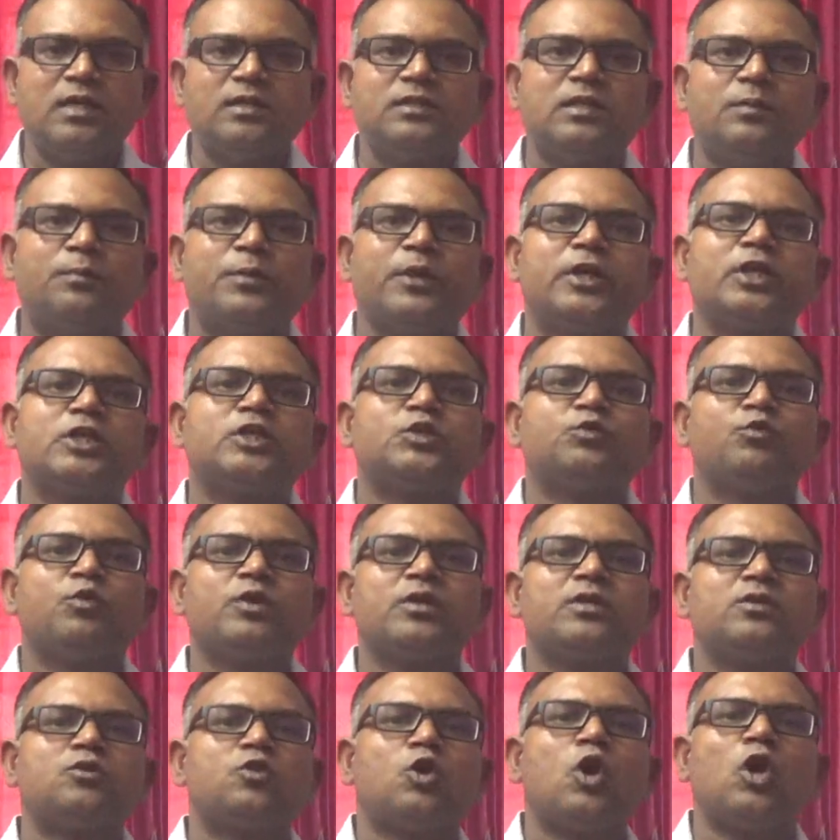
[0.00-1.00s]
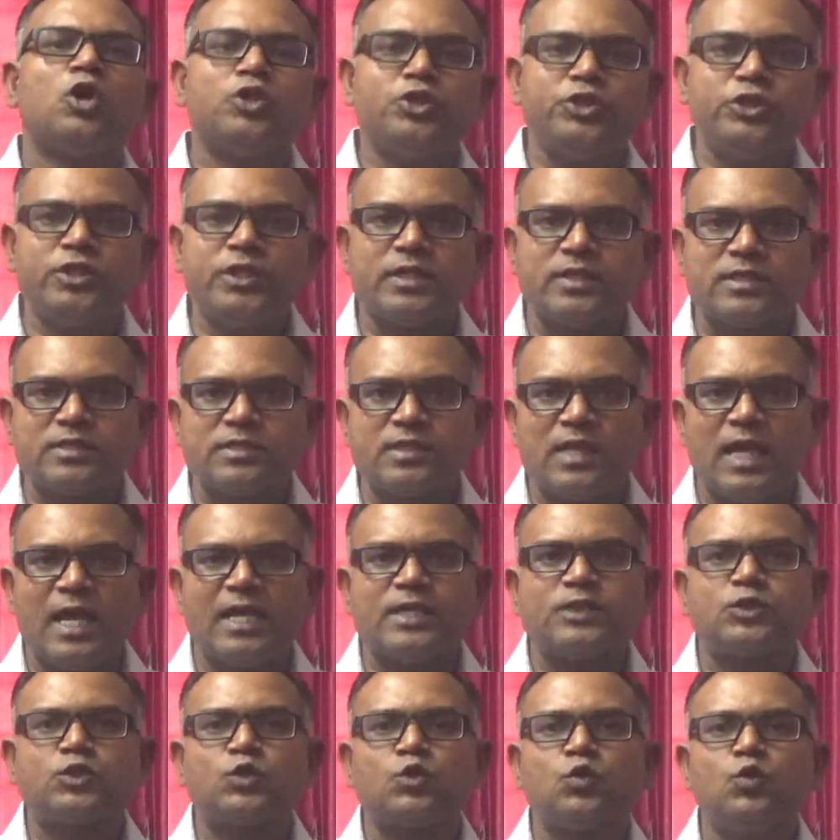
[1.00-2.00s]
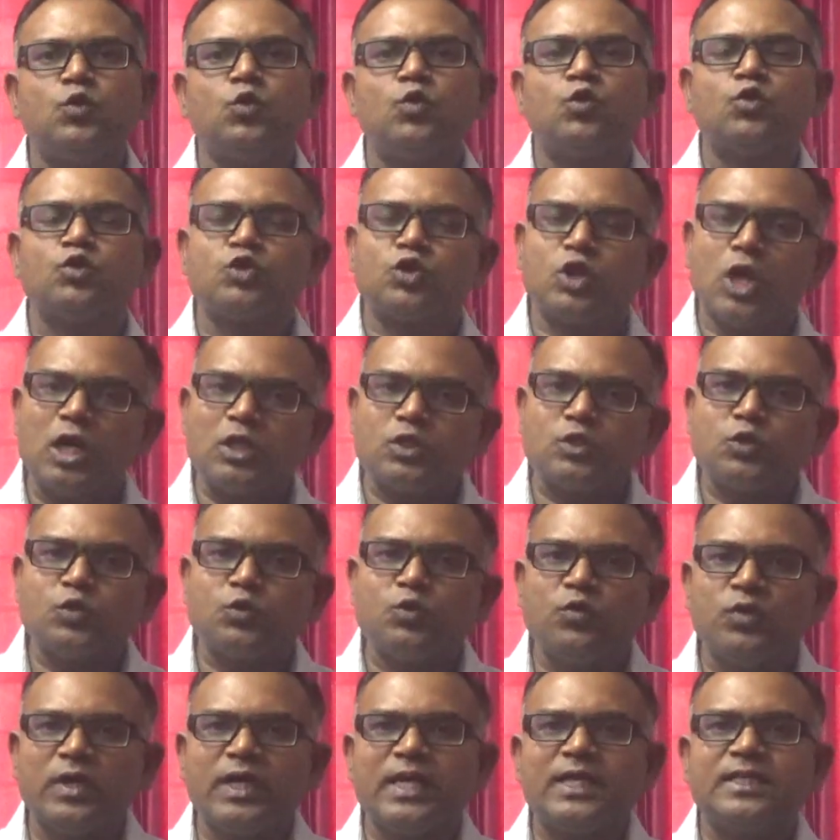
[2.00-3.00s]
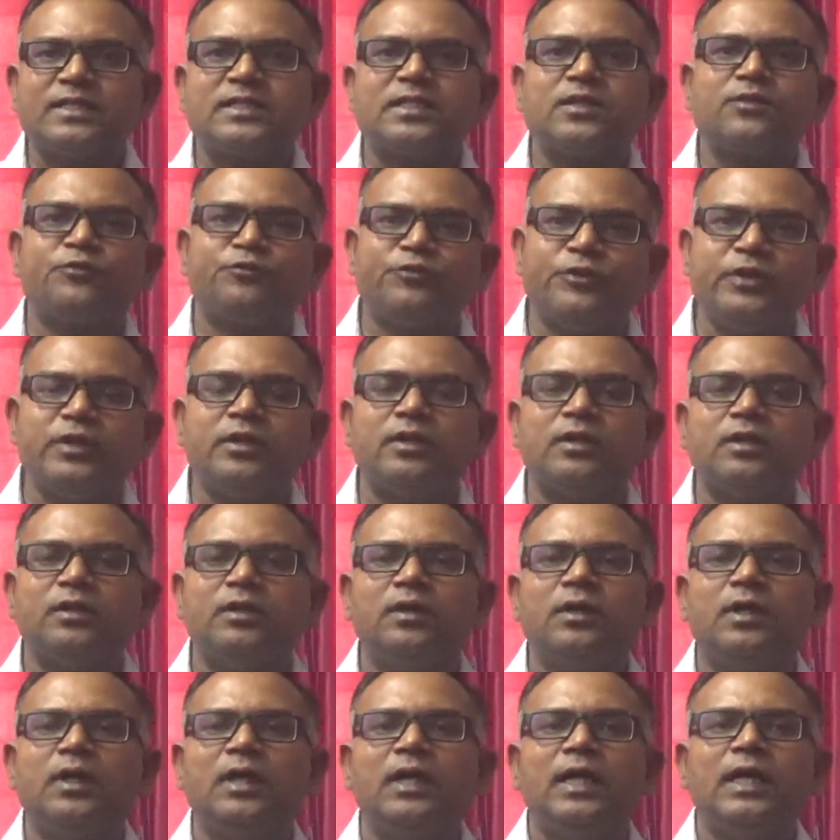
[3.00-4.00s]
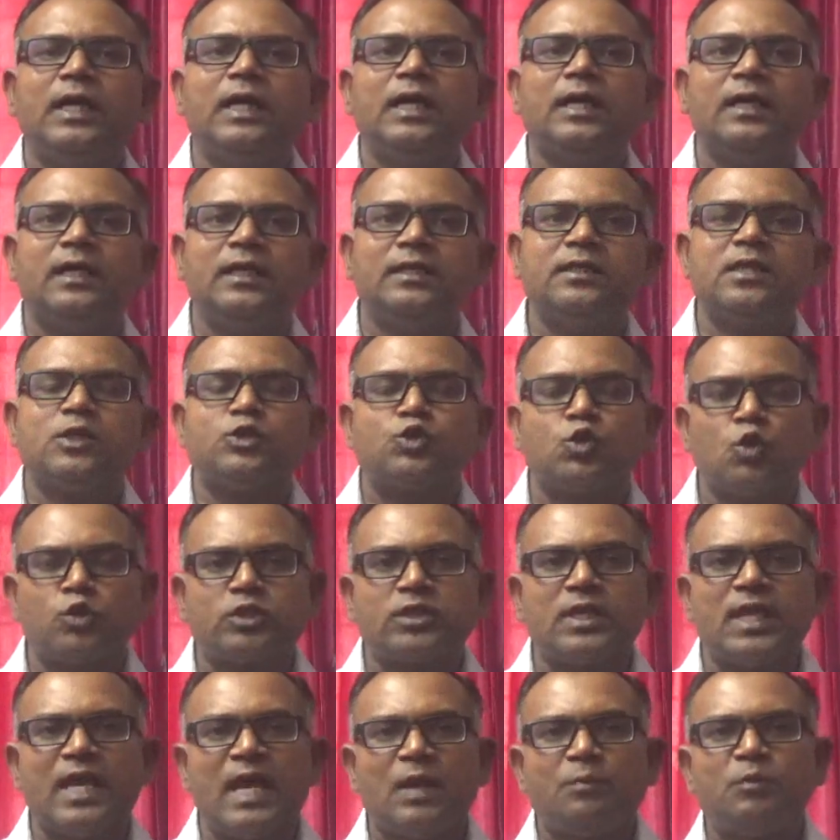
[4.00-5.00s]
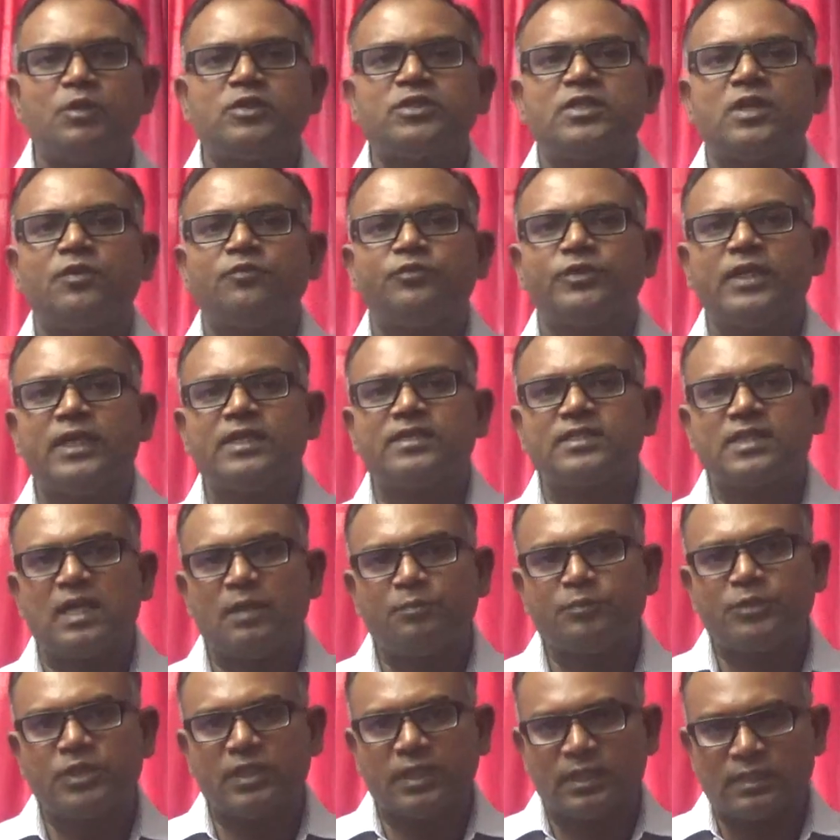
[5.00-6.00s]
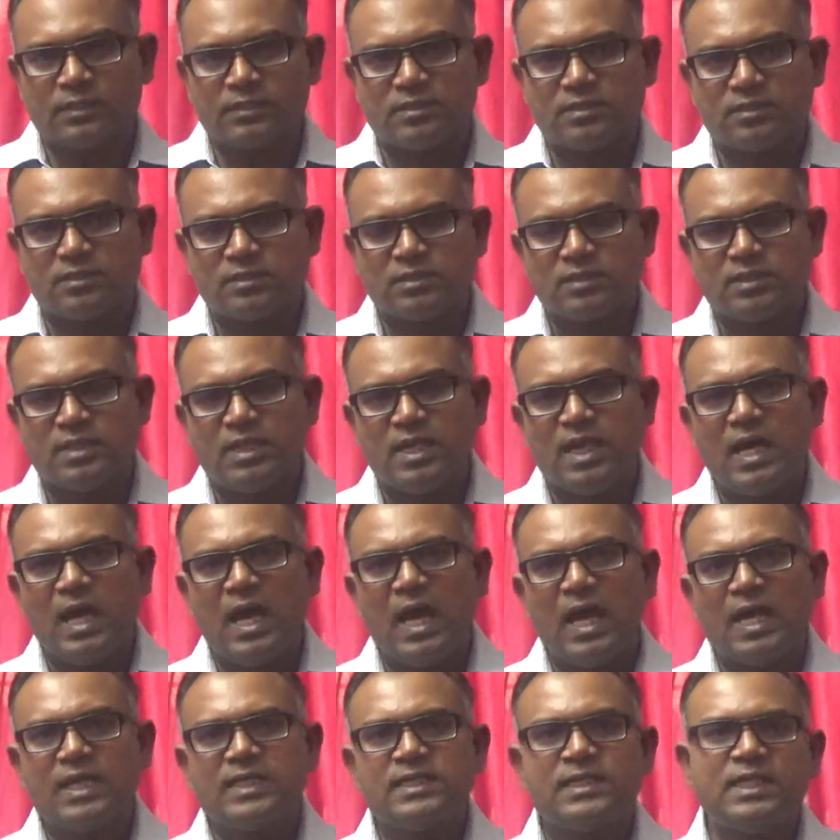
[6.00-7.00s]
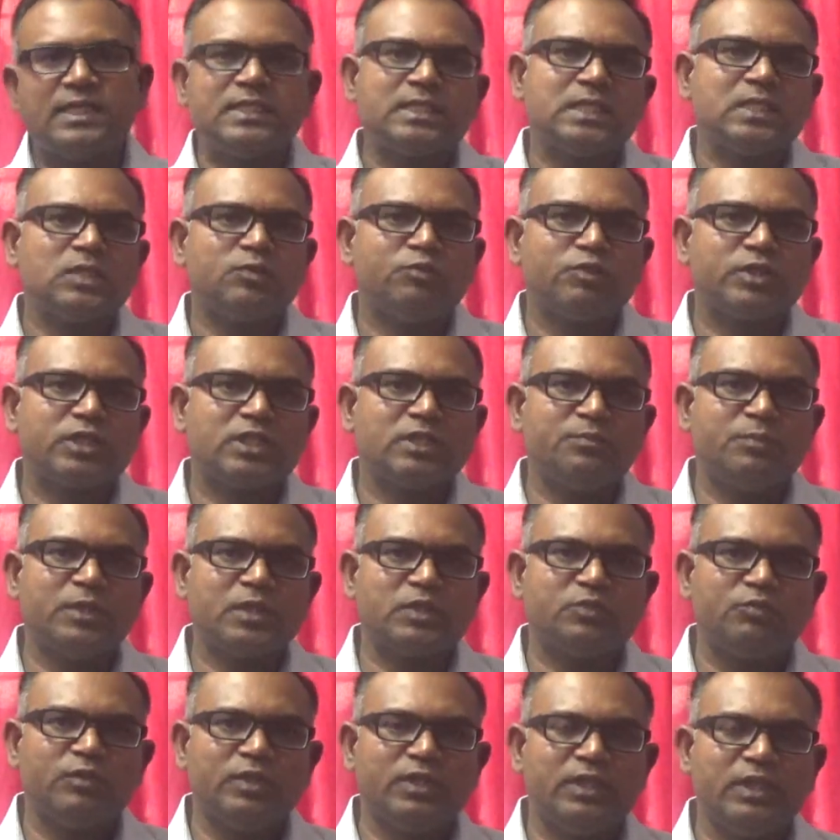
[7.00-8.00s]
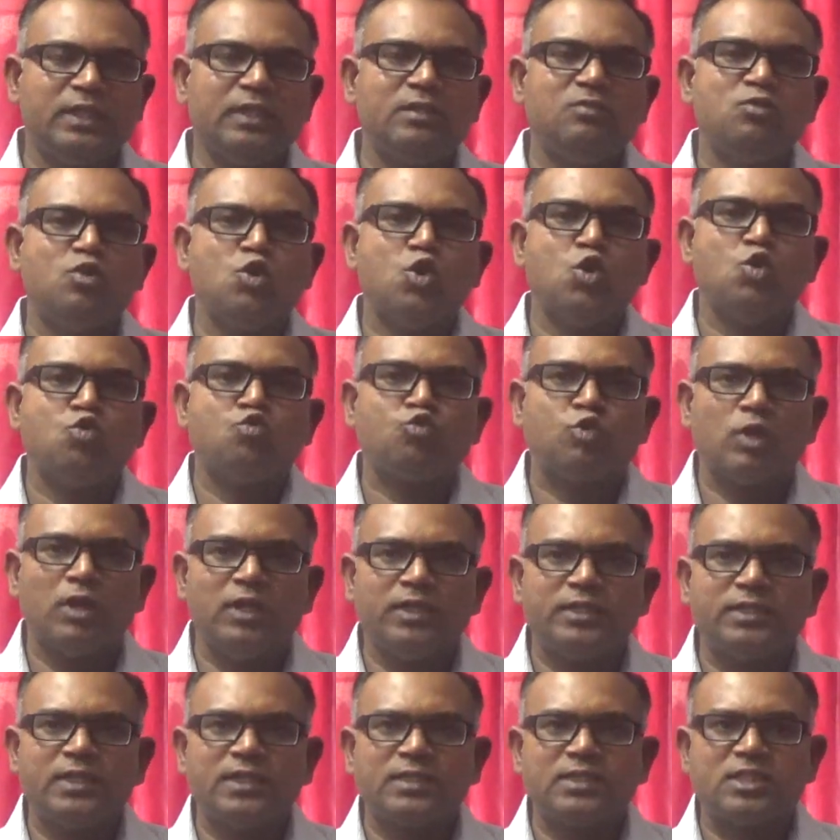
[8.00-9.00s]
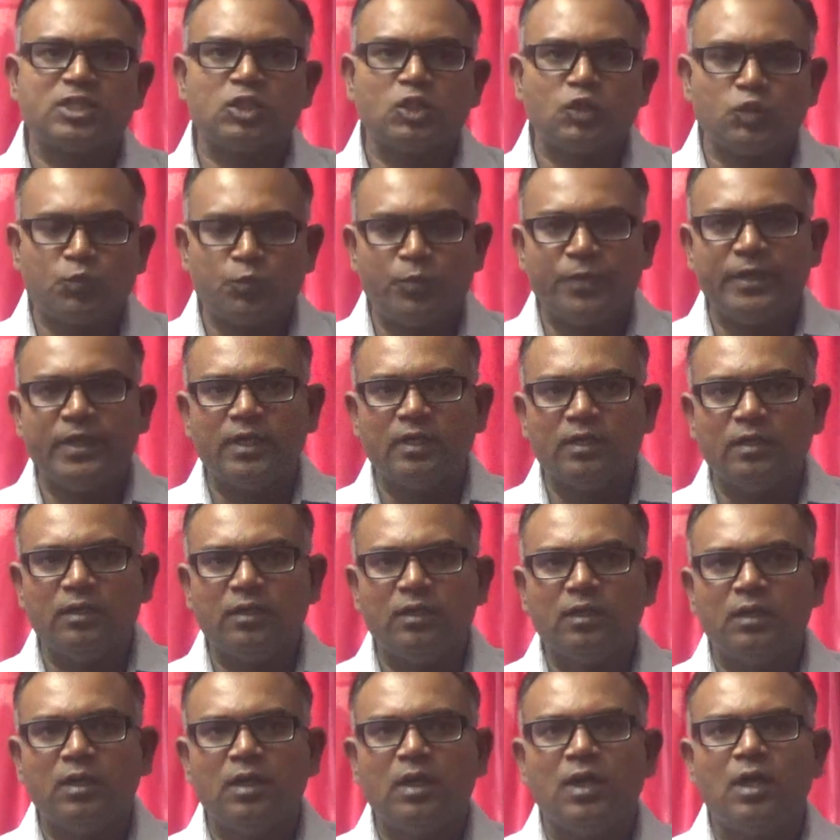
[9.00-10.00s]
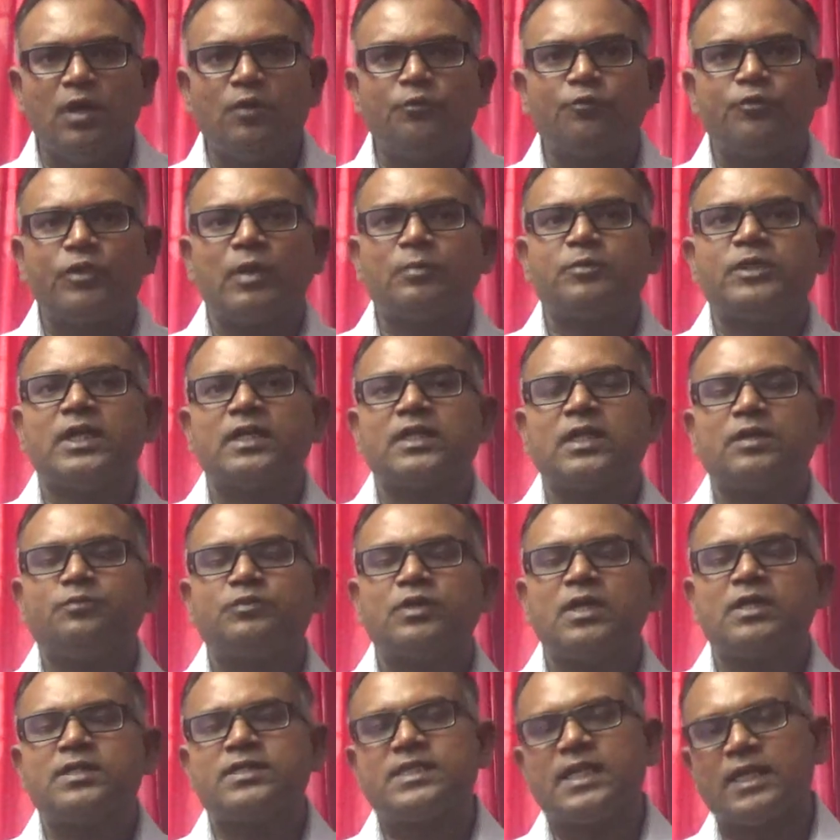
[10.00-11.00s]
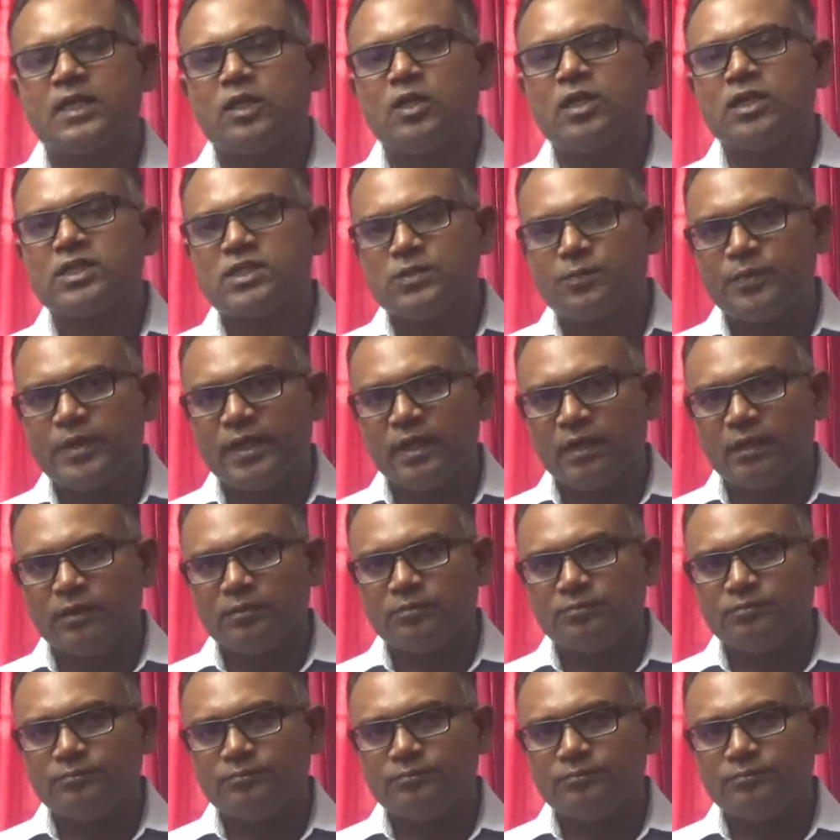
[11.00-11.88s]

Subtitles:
the British were cautious as to not to interfere in the social habits of their subjects and distinguished between the religious sphere from that of the secular sphere.